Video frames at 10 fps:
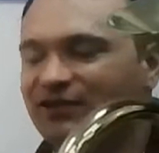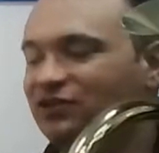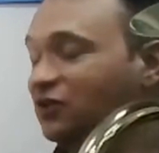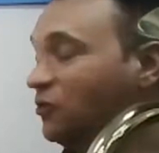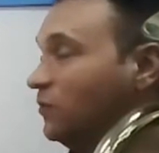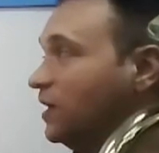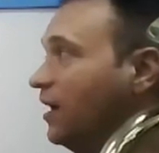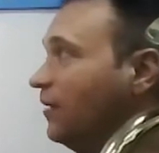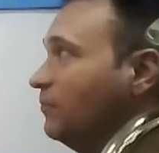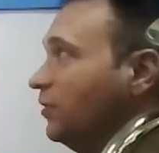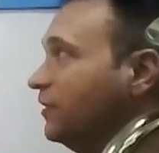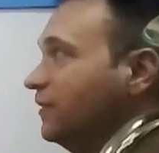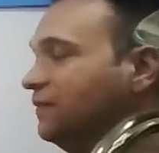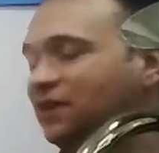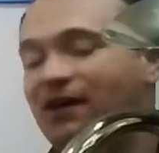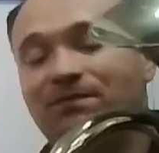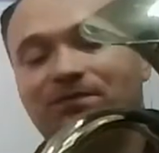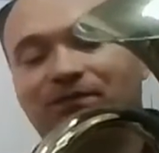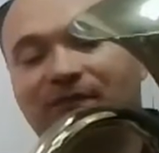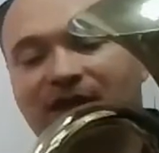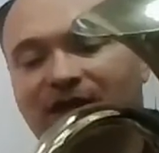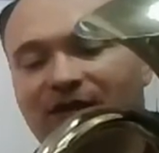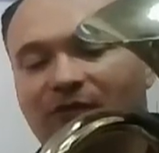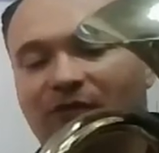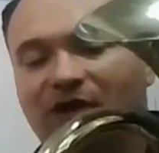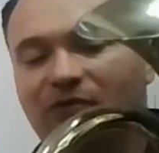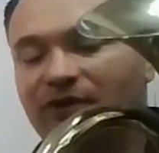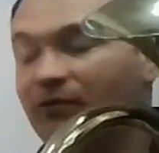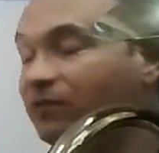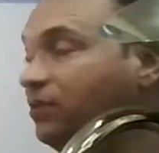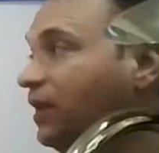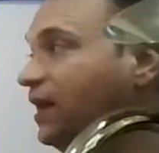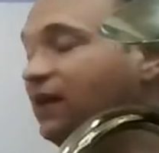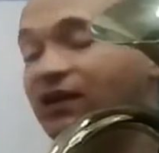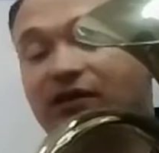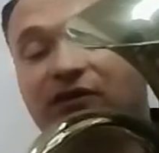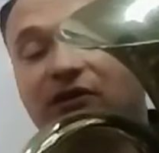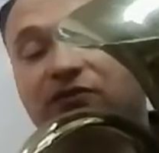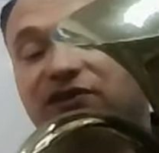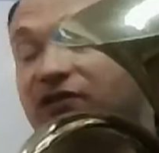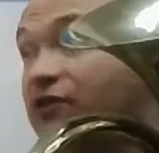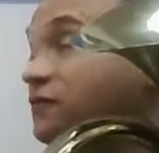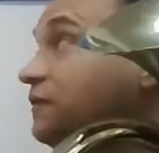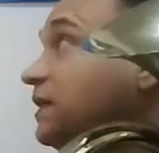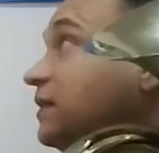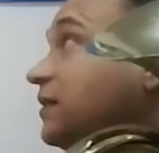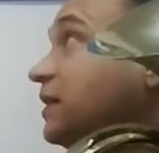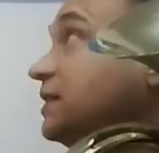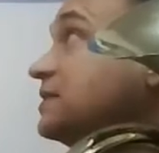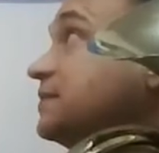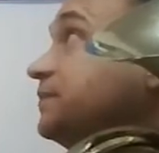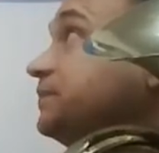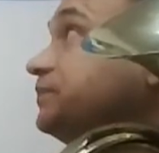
So we got both of them while we were playing those two fingerings.